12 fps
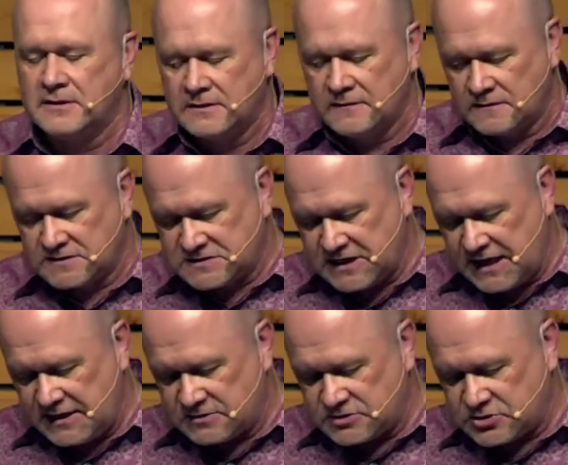The
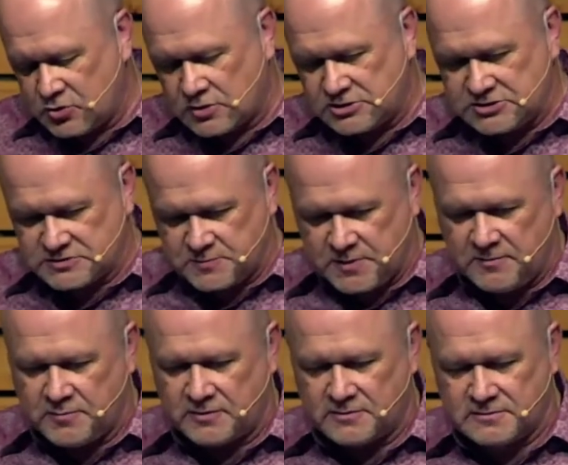sun scorches
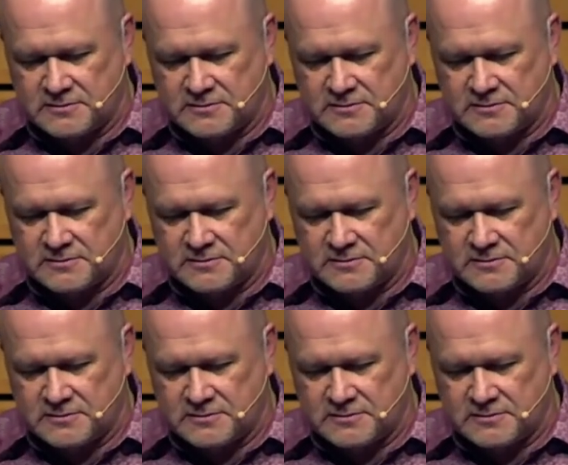people.